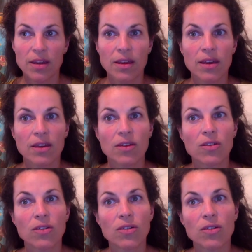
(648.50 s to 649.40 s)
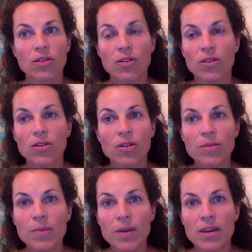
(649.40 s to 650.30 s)
It
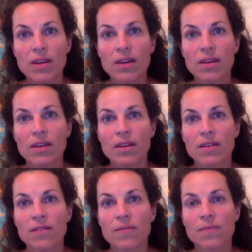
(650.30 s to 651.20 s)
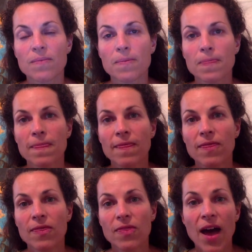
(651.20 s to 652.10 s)
could be
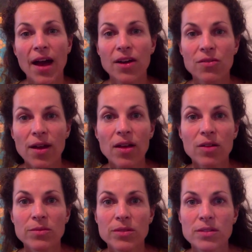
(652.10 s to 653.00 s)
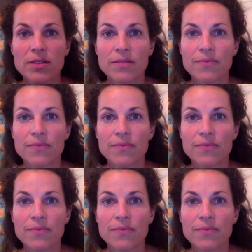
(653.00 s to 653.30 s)
the higher realms.